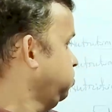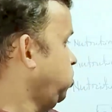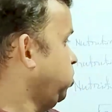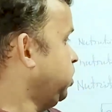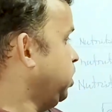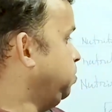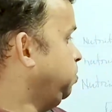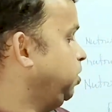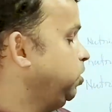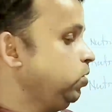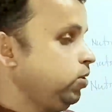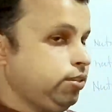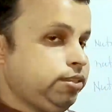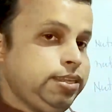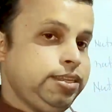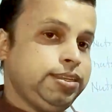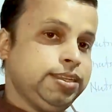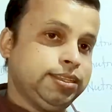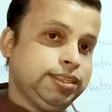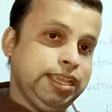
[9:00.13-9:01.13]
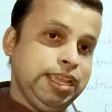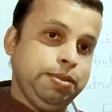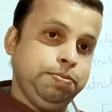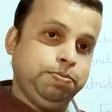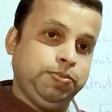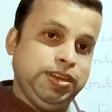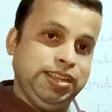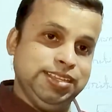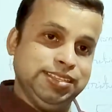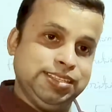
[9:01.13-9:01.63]
amino acid the same
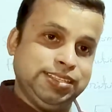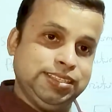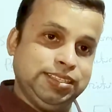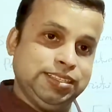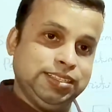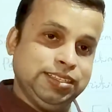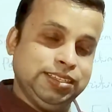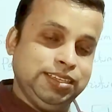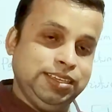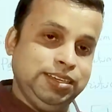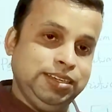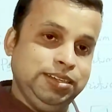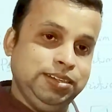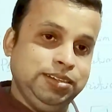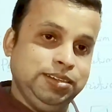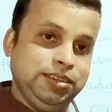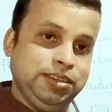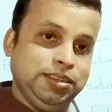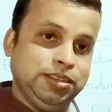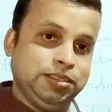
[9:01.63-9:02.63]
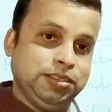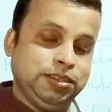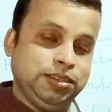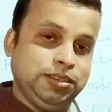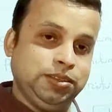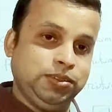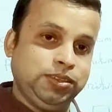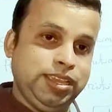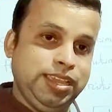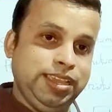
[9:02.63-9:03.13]
place in
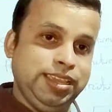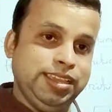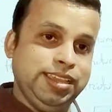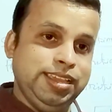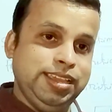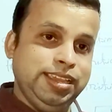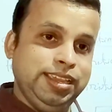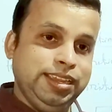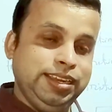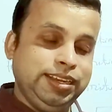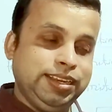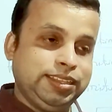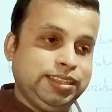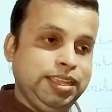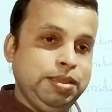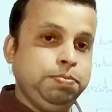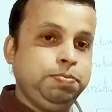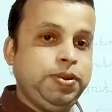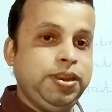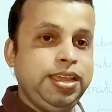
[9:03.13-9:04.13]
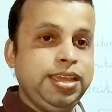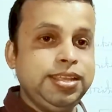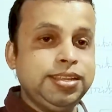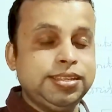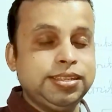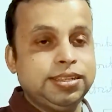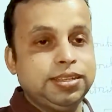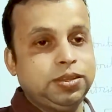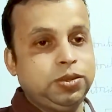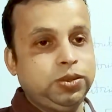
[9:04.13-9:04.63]
the same place.
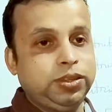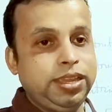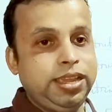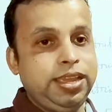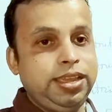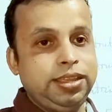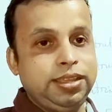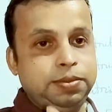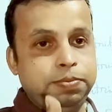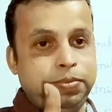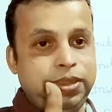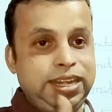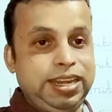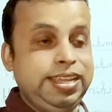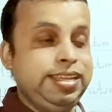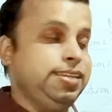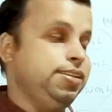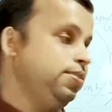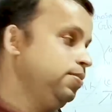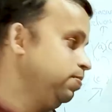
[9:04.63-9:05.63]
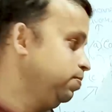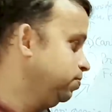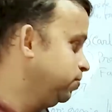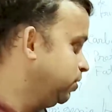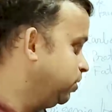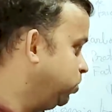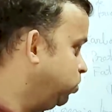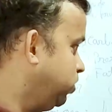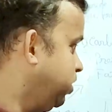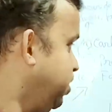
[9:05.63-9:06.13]
Okay, villi.
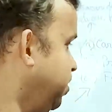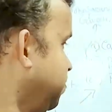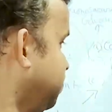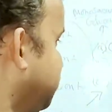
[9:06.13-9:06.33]
Okay,